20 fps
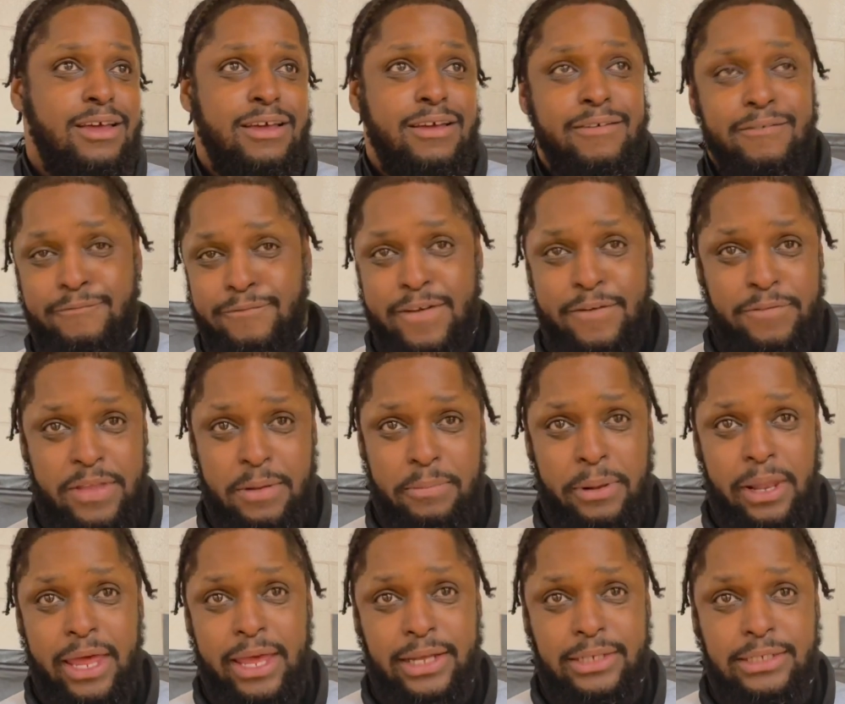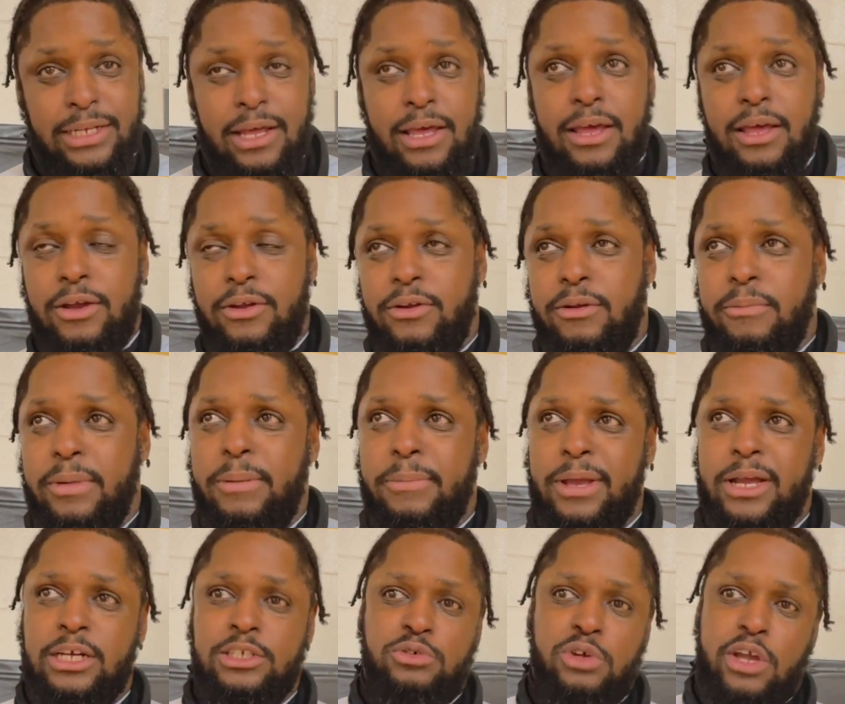50 plays. You know what I mean?
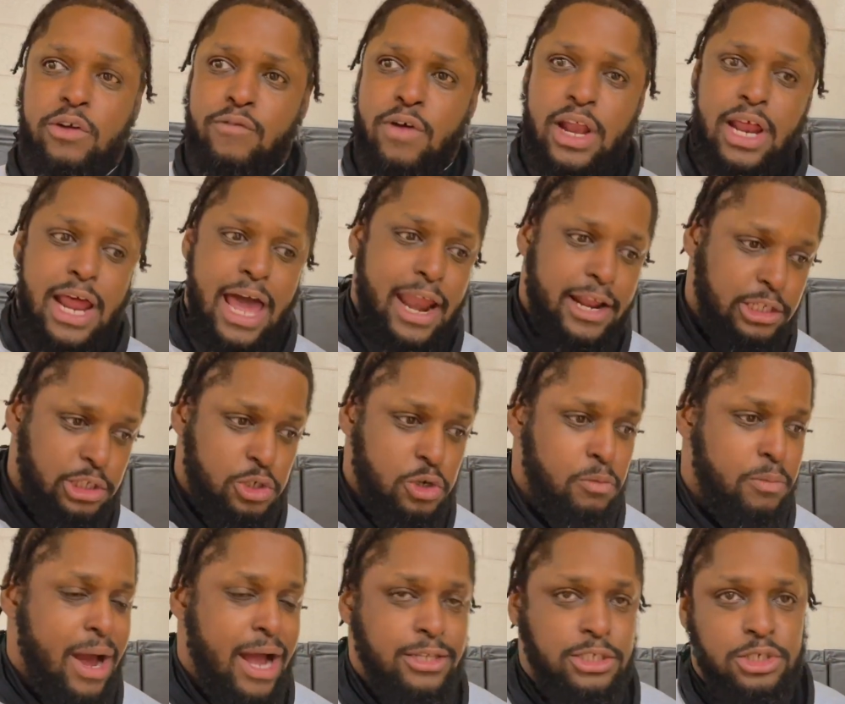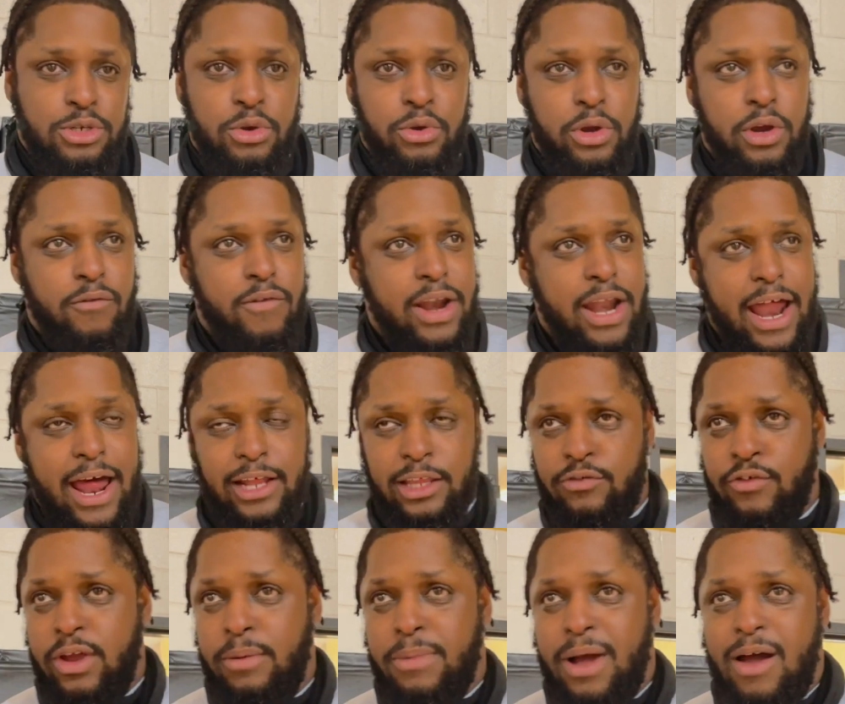Because you can run it out of 2x2, you can run it out of
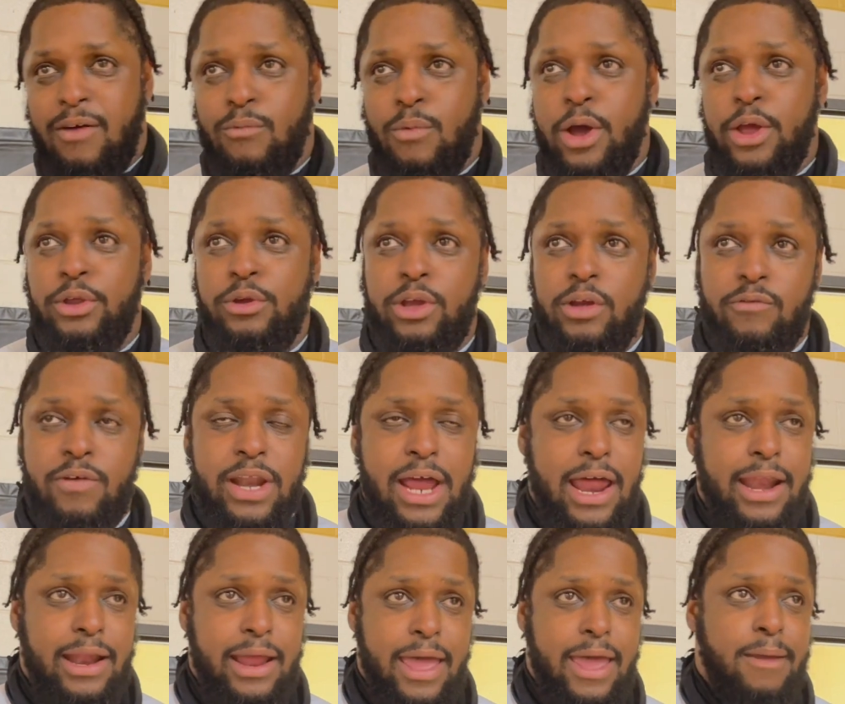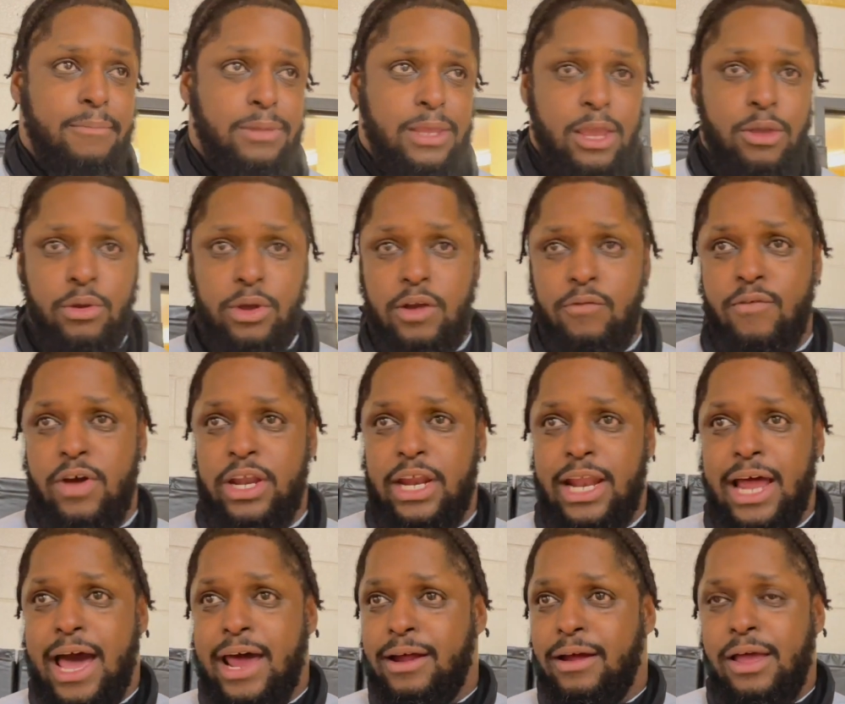3x1, you can run out of empty, you can run it
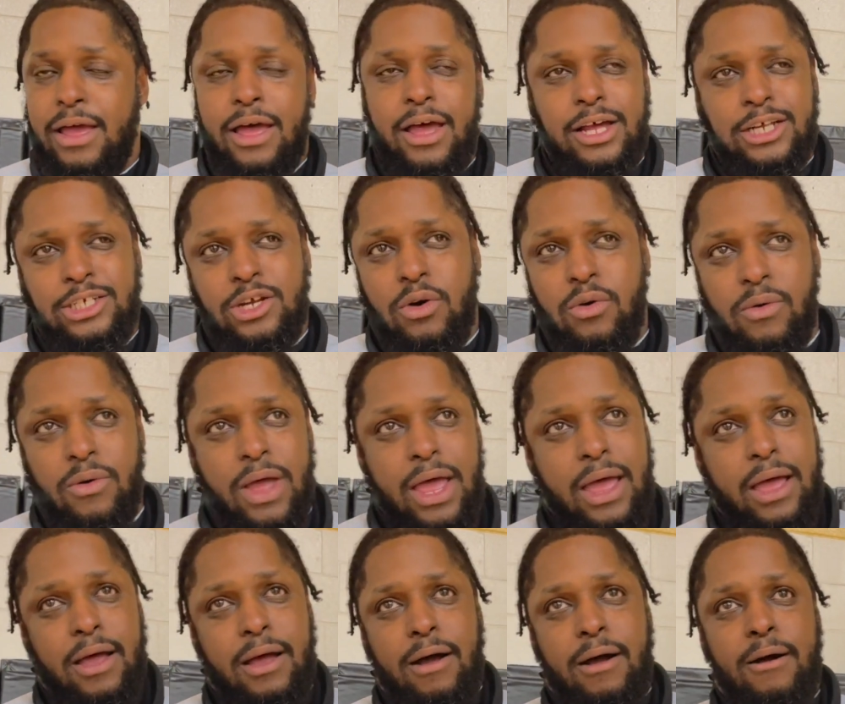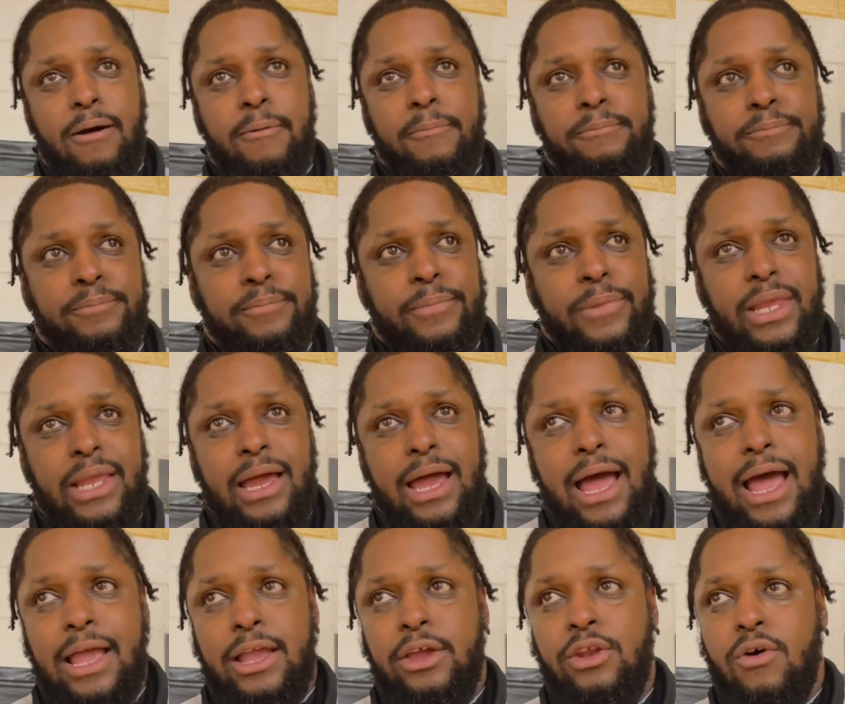out of... So,
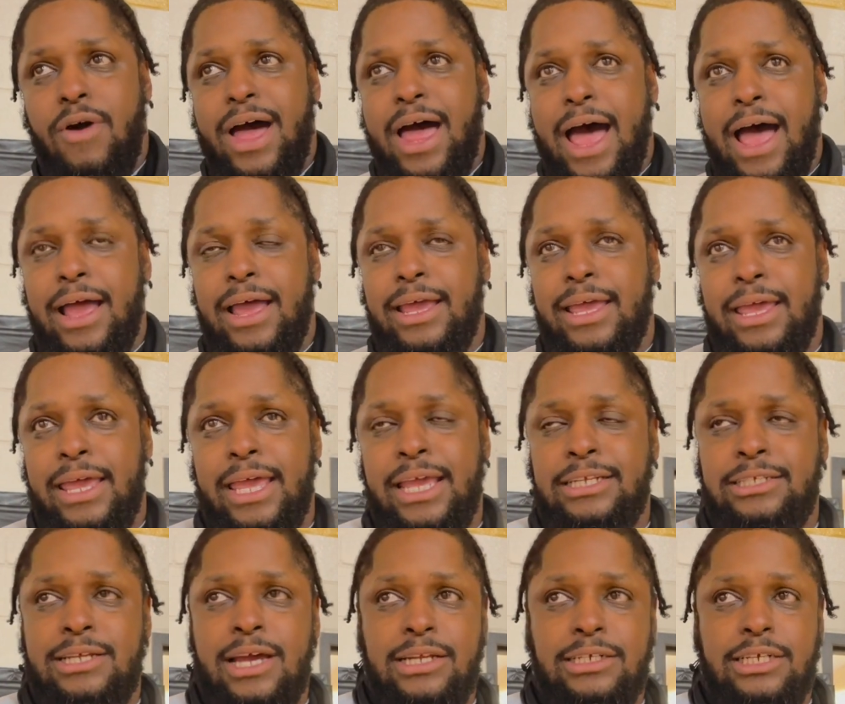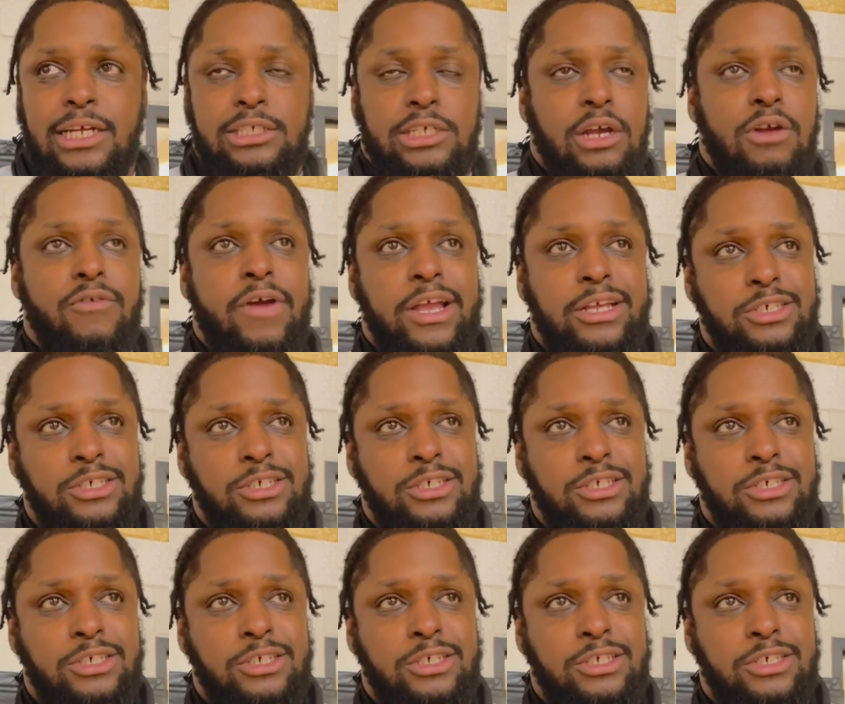you know, he's done such a great